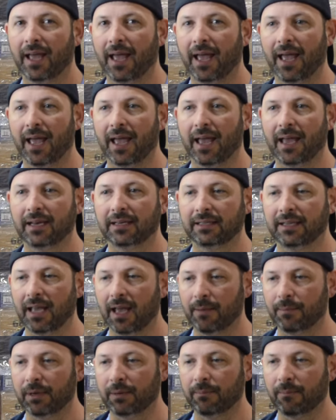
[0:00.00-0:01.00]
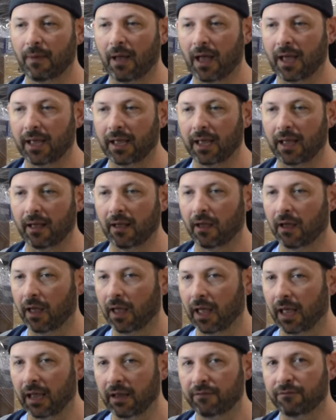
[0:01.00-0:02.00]
And yeah, I mean, my
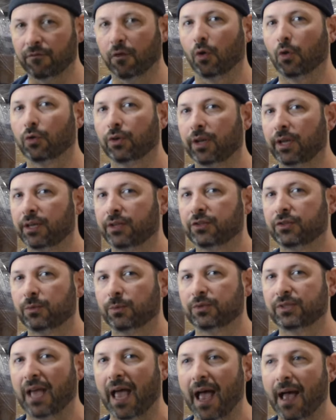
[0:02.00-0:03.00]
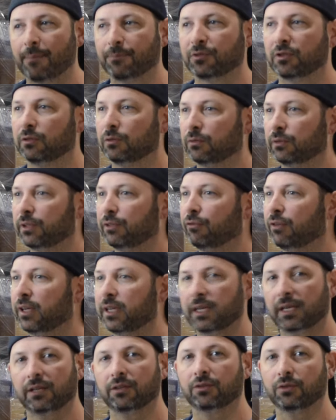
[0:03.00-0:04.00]
AFOLness was absolutely
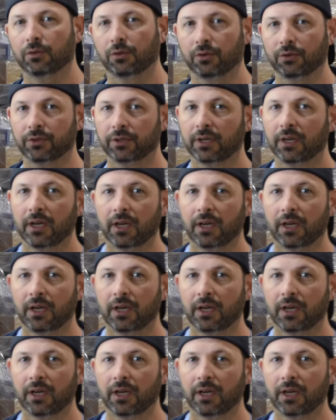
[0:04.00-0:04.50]
rekindled